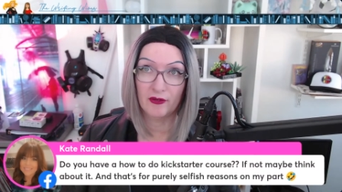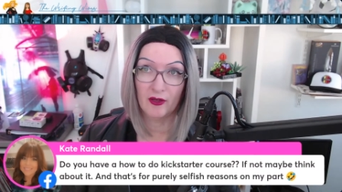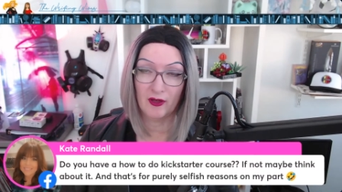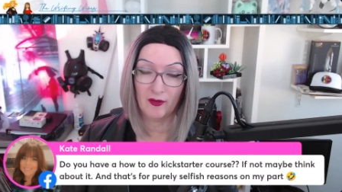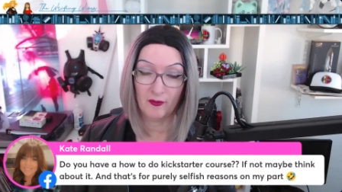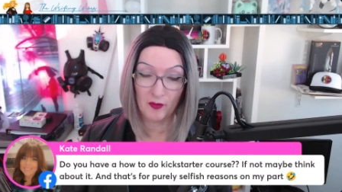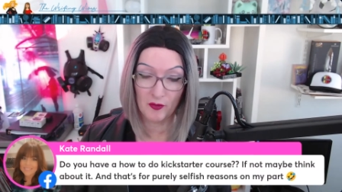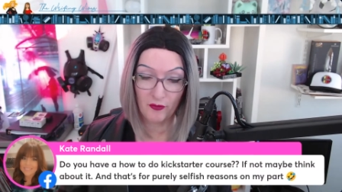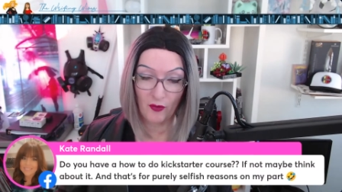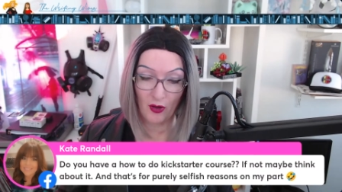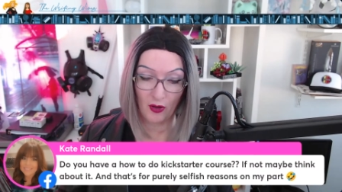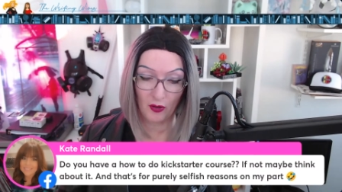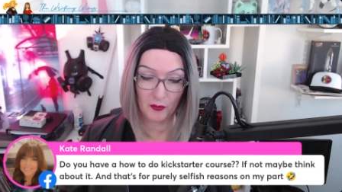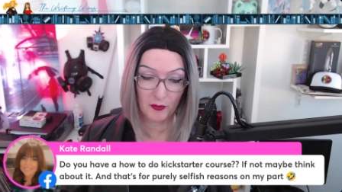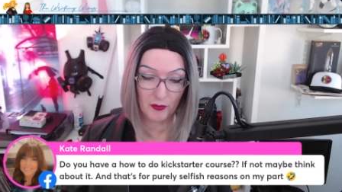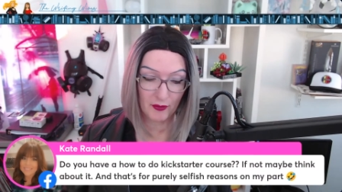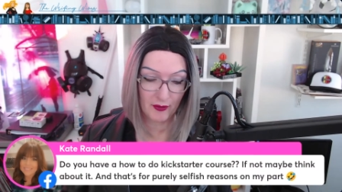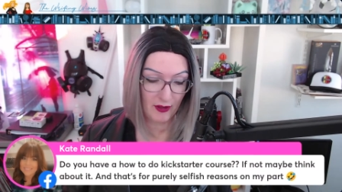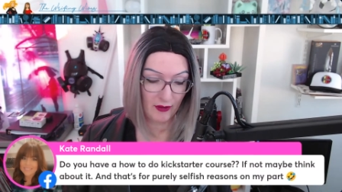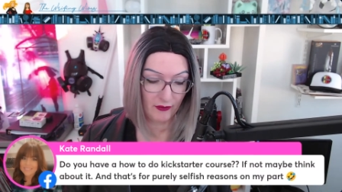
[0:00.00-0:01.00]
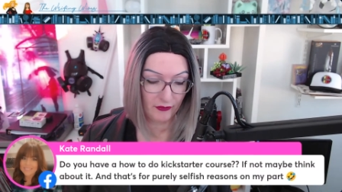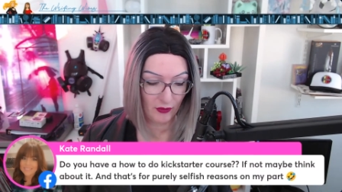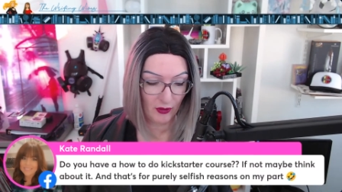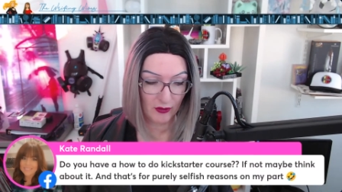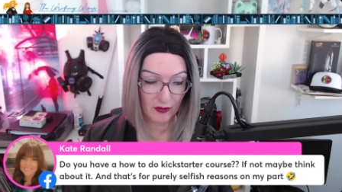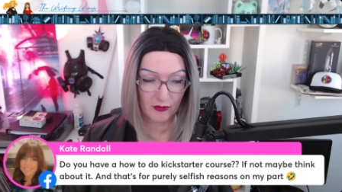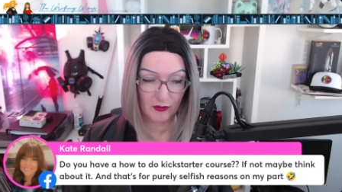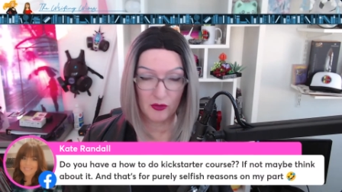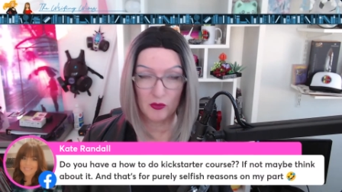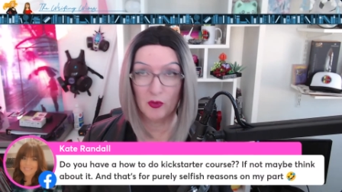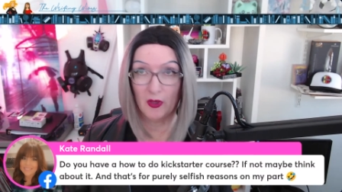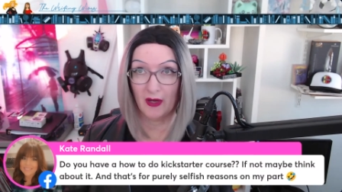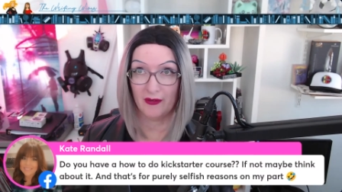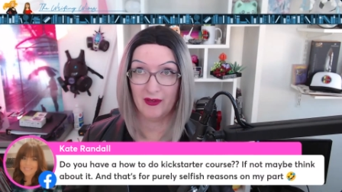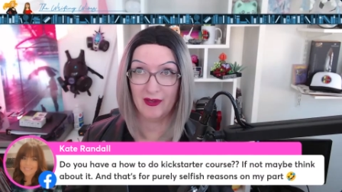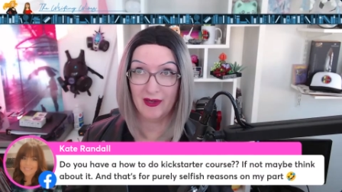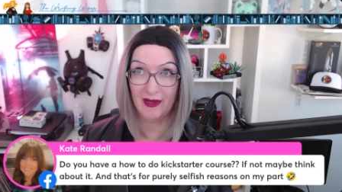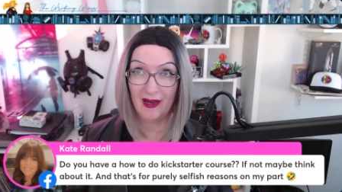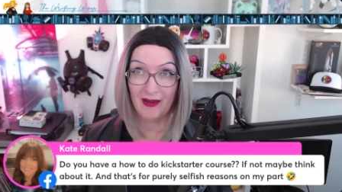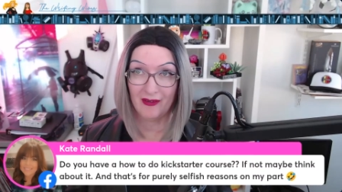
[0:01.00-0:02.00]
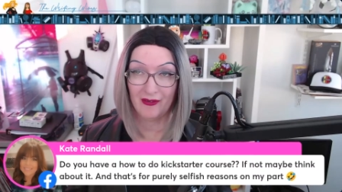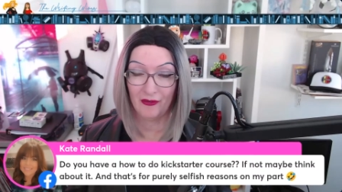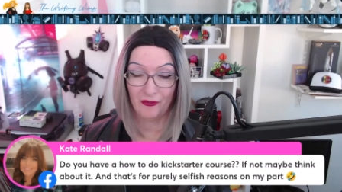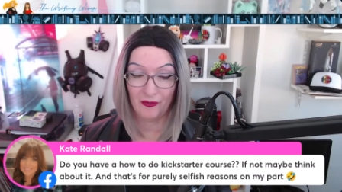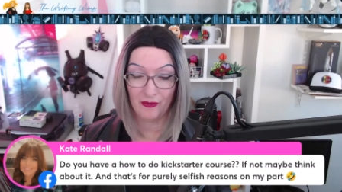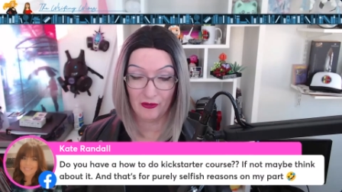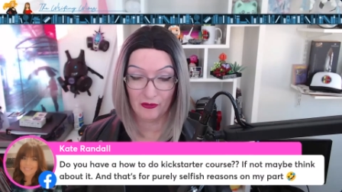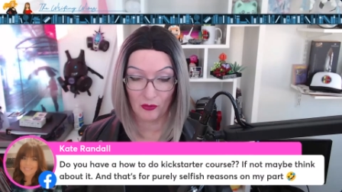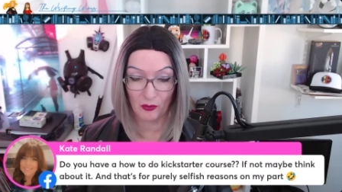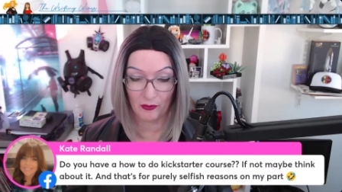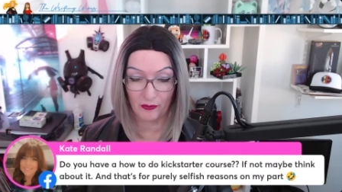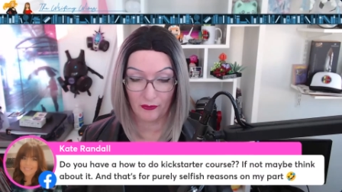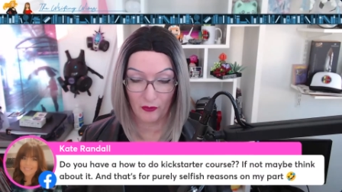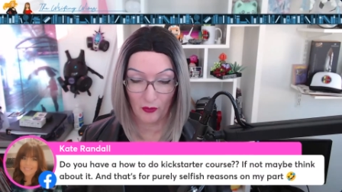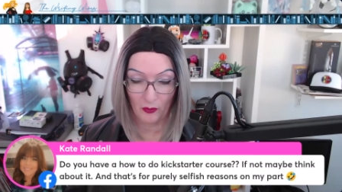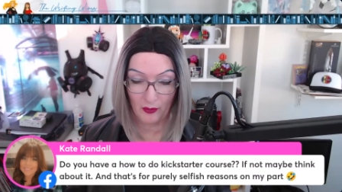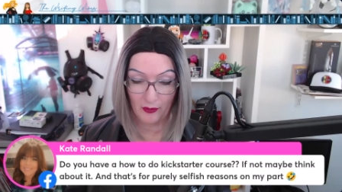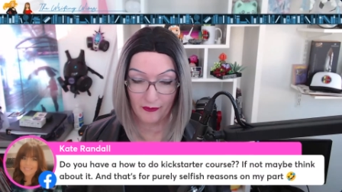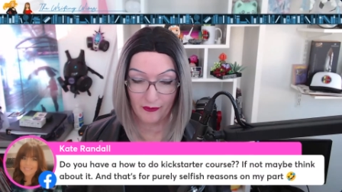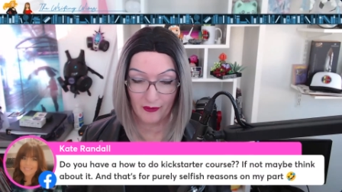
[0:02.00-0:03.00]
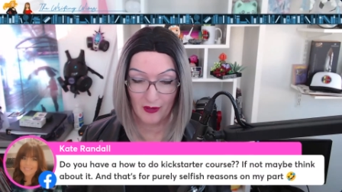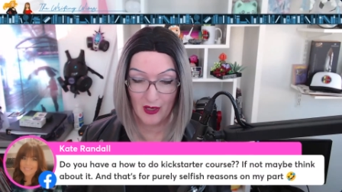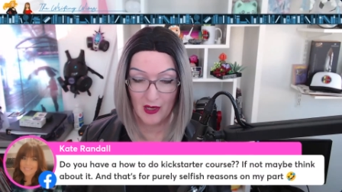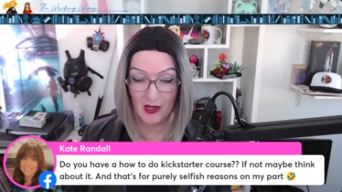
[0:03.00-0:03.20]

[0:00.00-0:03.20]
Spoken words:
Like if you followed her Kickstarter, you would actually get access to these short stories.